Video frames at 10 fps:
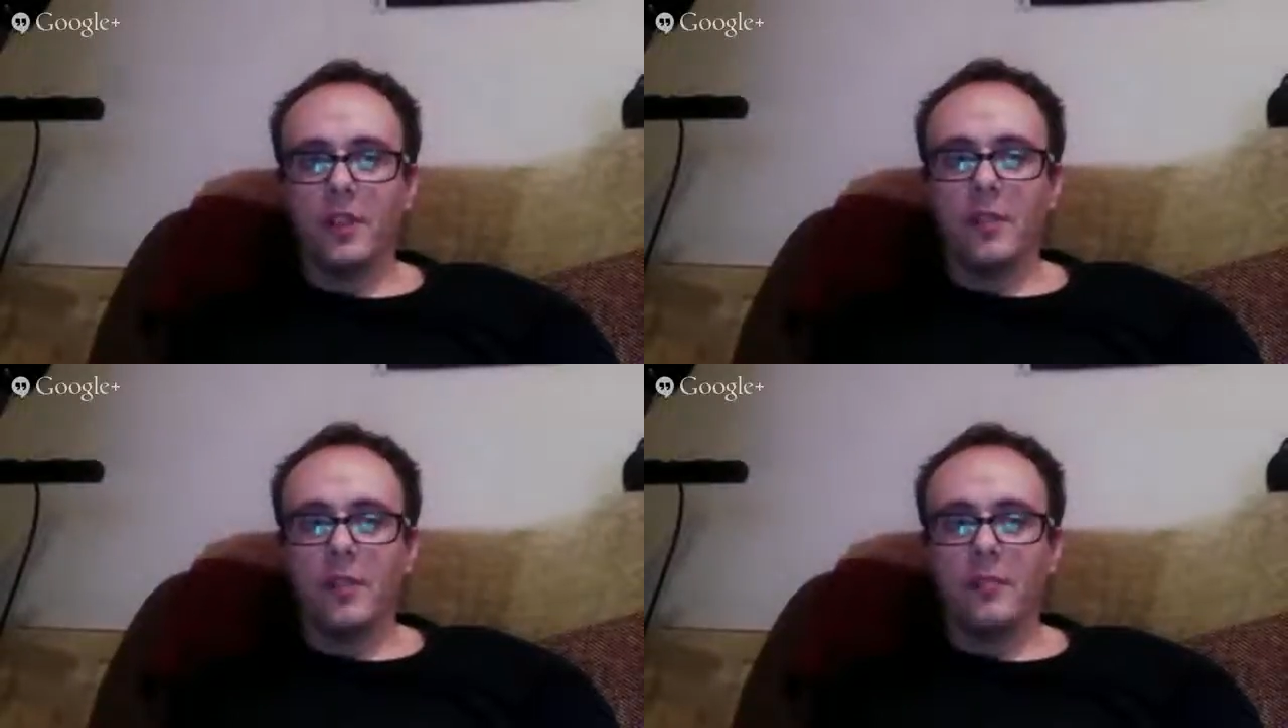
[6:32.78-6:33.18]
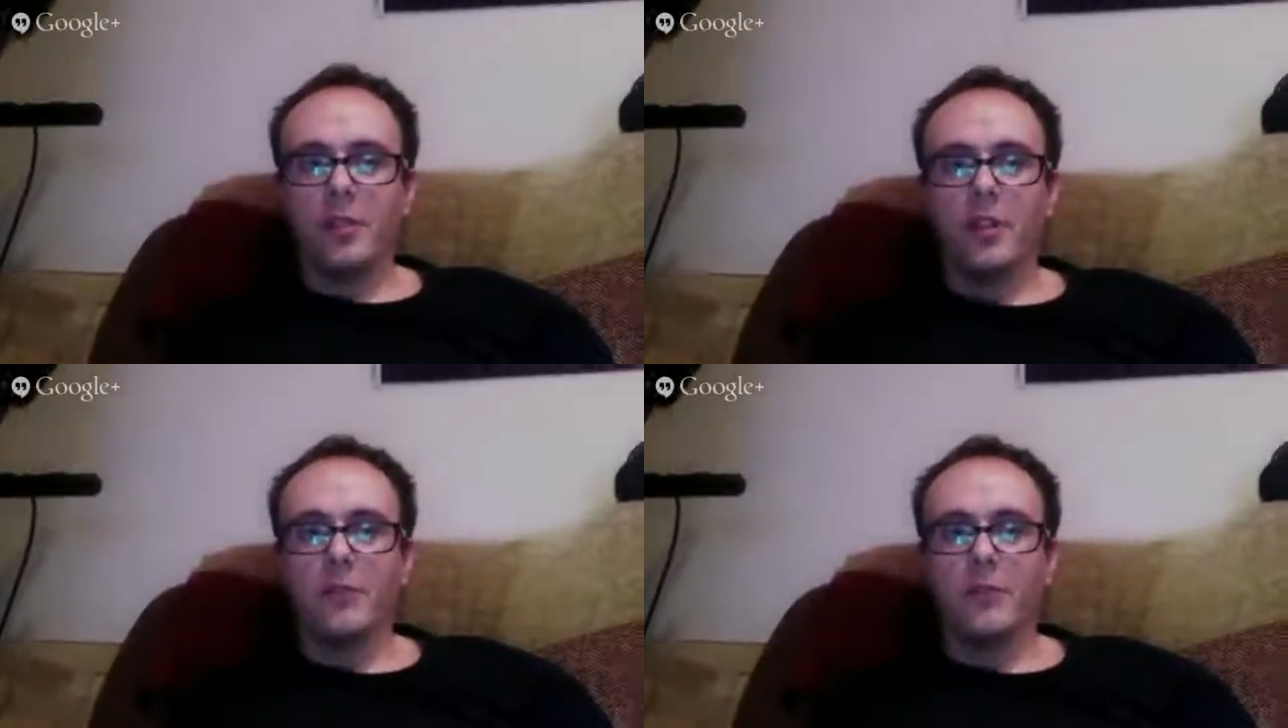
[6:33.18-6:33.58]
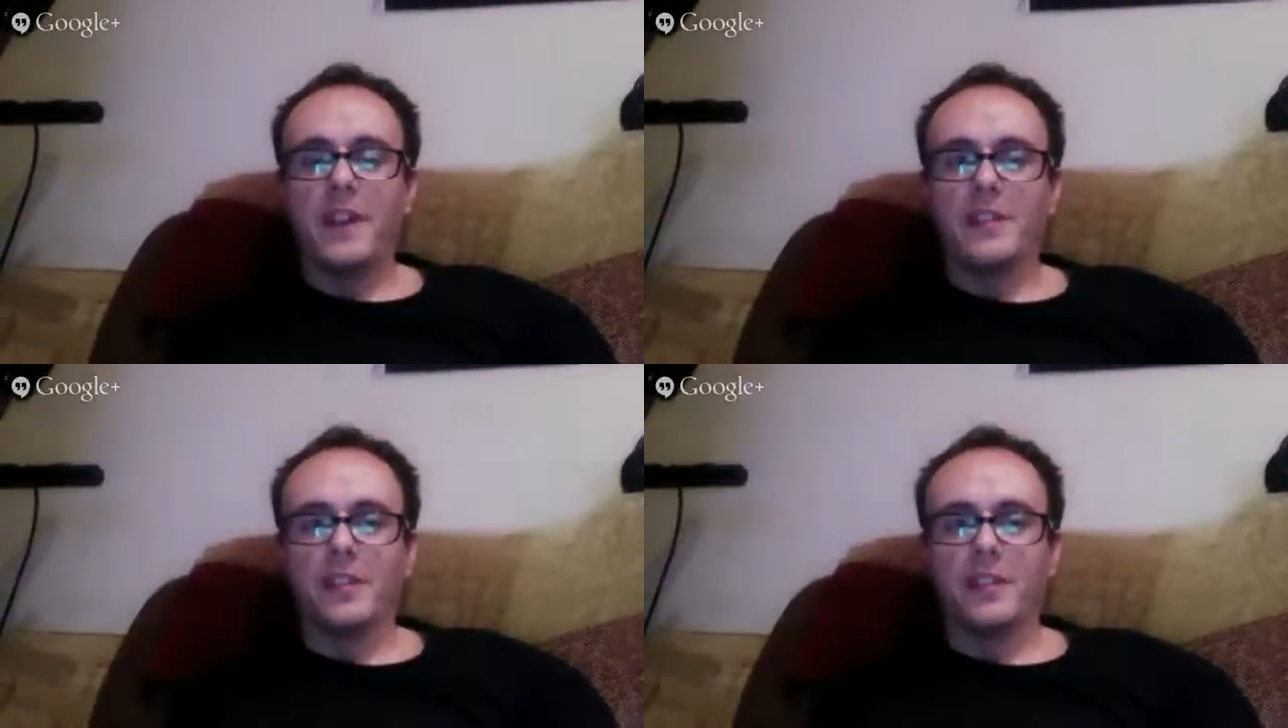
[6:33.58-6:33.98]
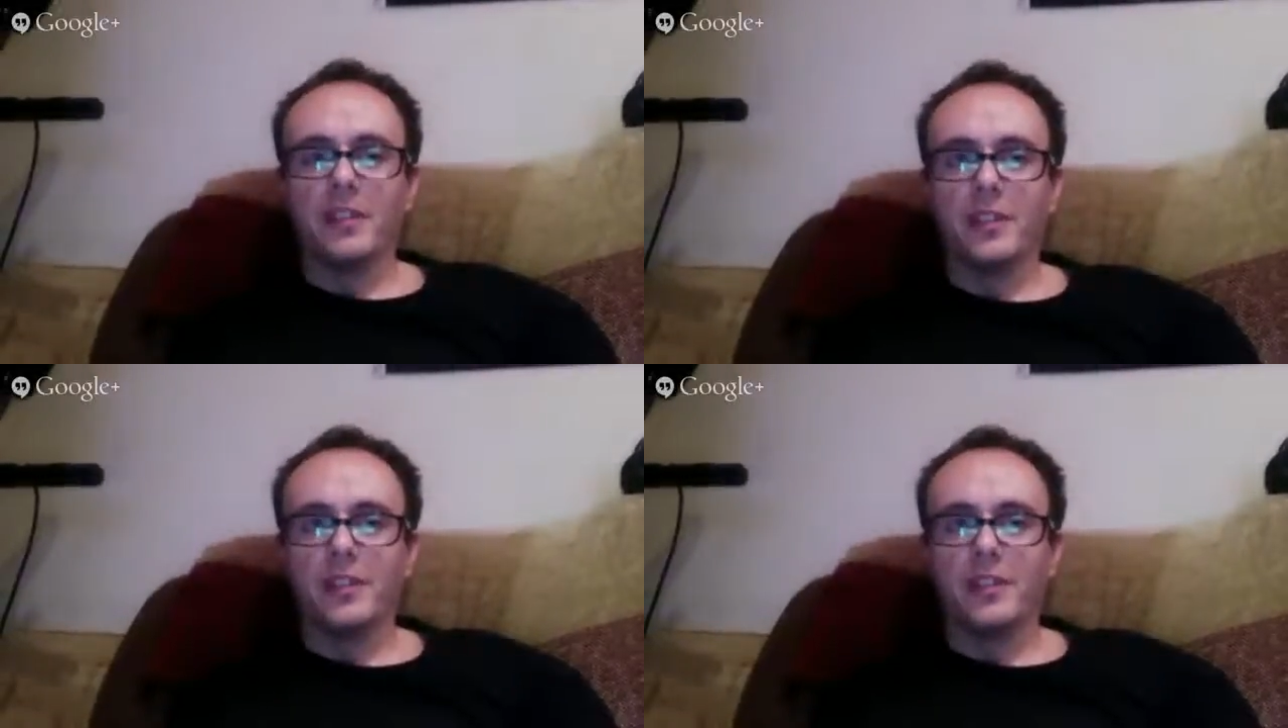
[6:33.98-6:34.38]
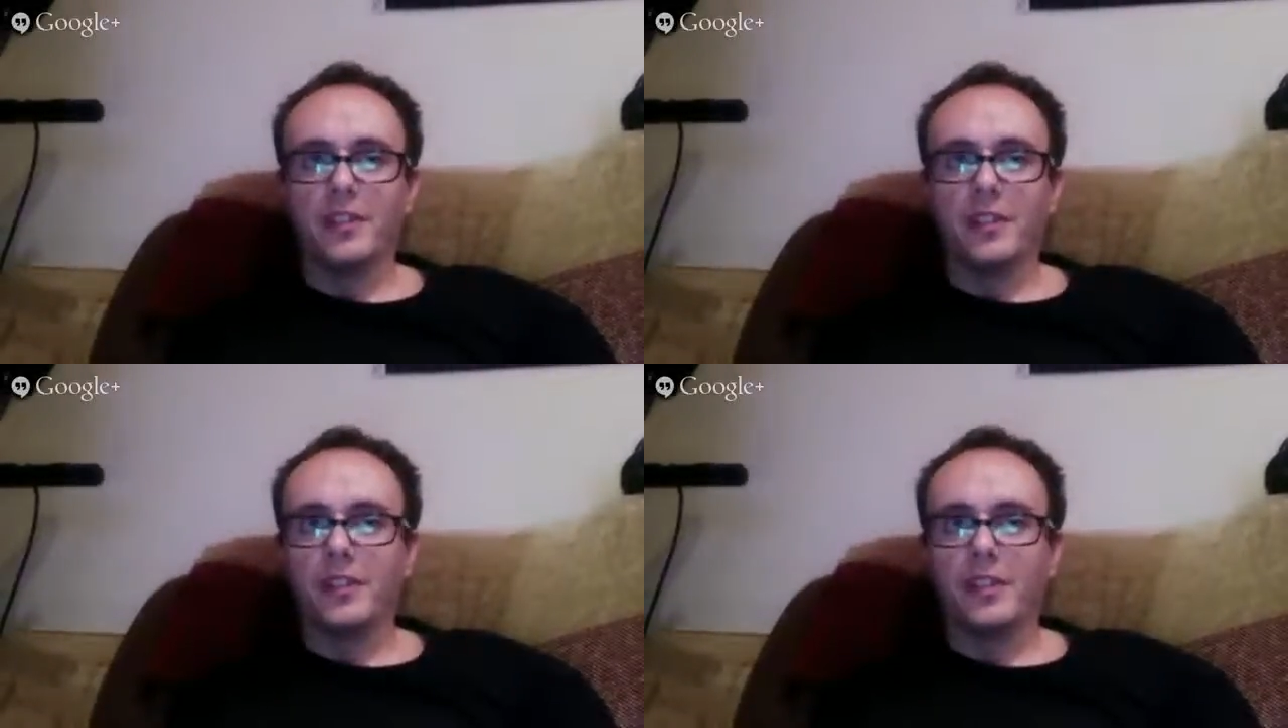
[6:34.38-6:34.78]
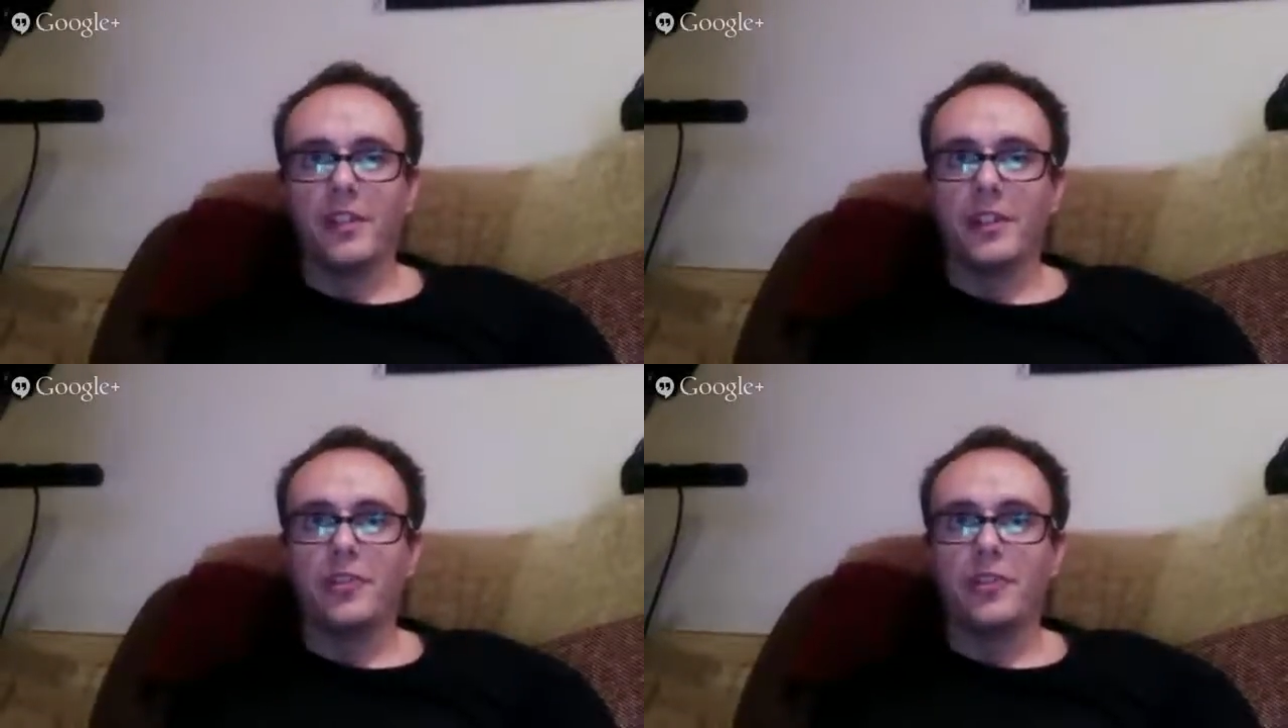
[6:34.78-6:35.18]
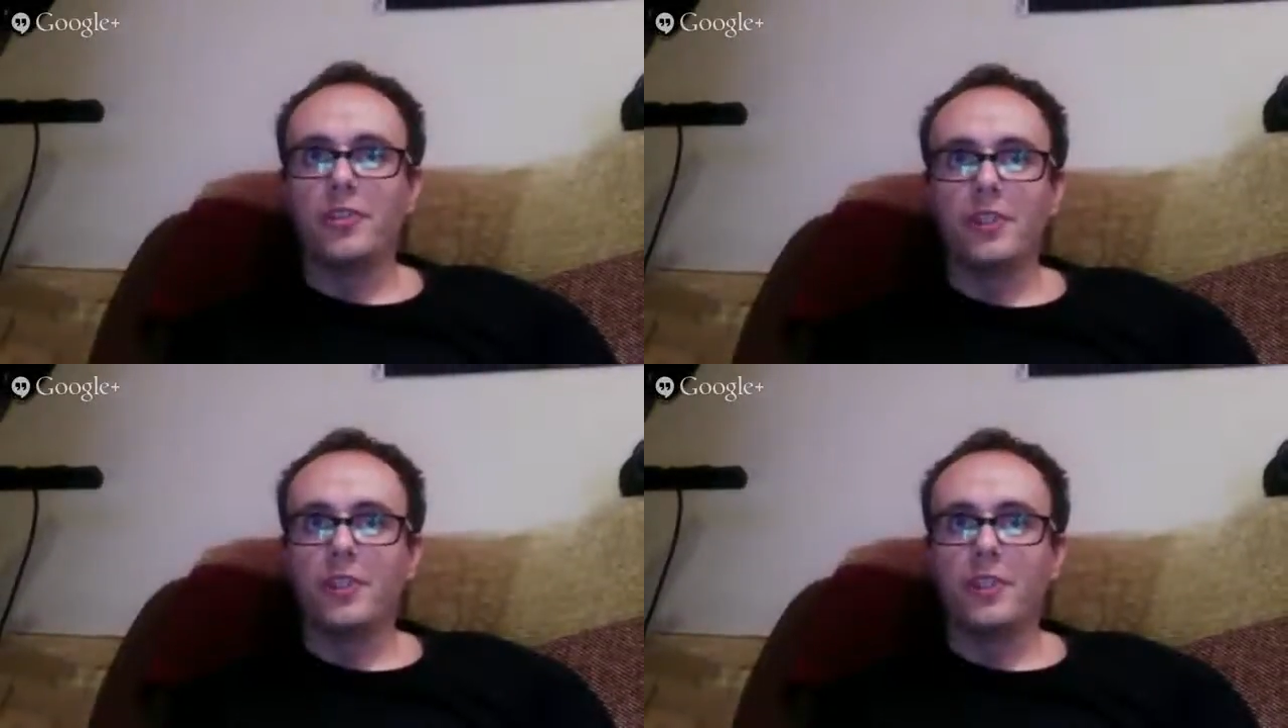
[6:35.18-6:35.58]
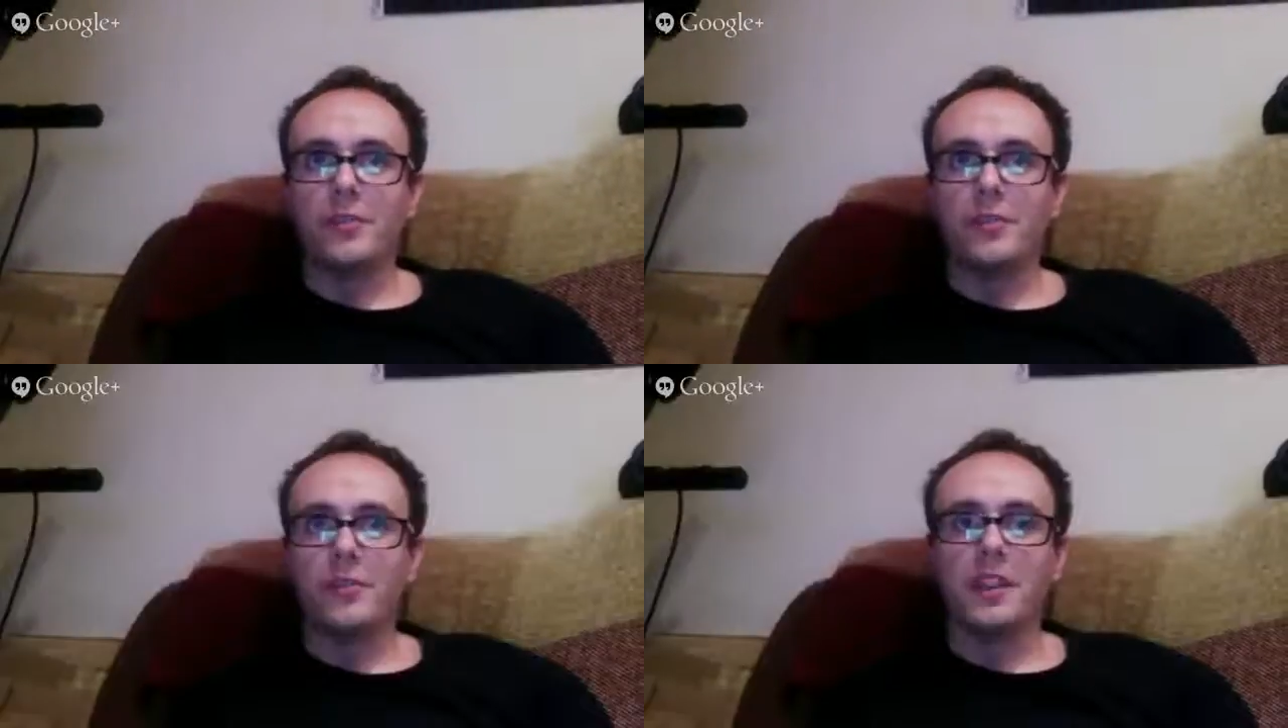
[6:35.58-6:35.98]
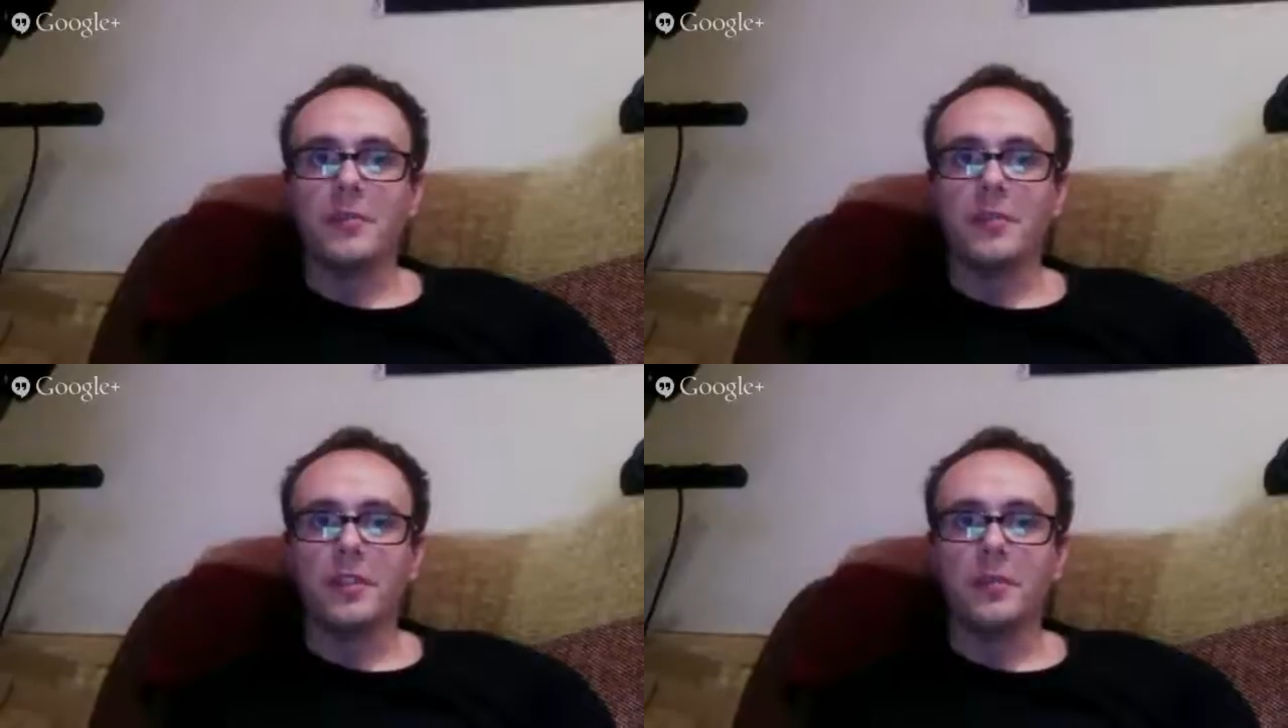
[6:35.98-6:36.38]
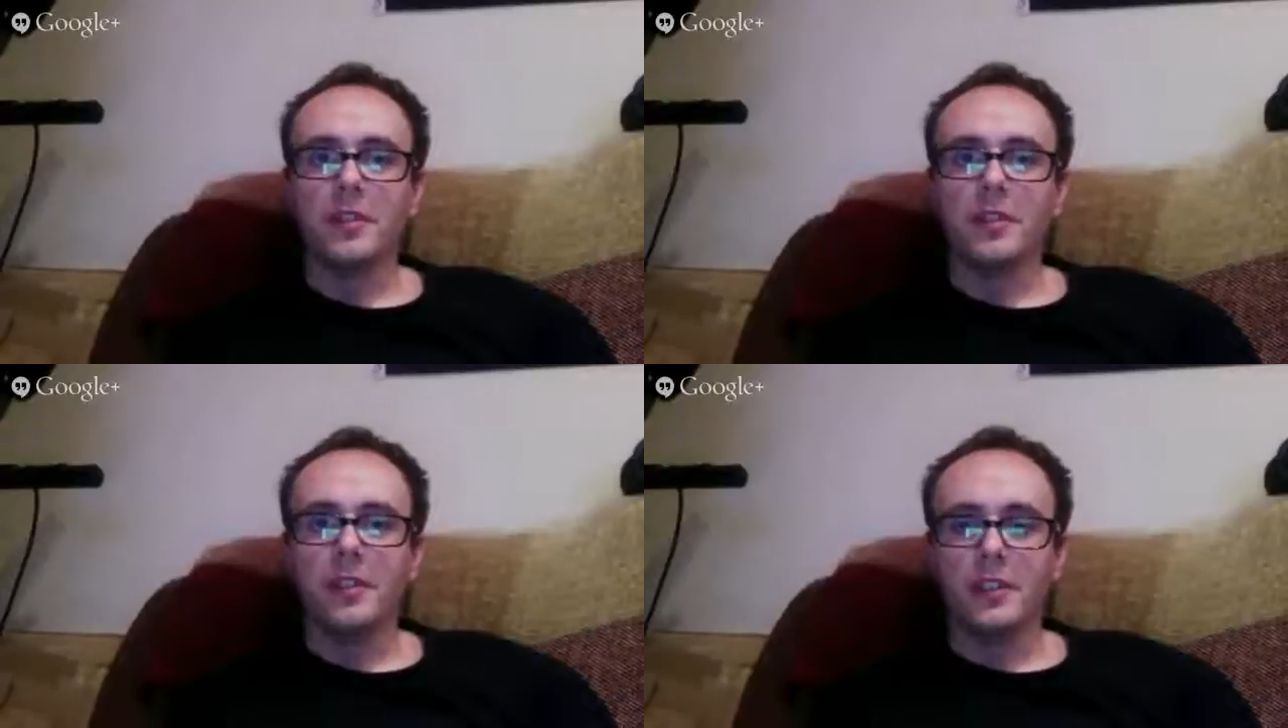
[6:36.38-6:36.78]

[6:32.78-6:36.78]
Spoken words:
your whole faith in the entire journalism in gaming could be like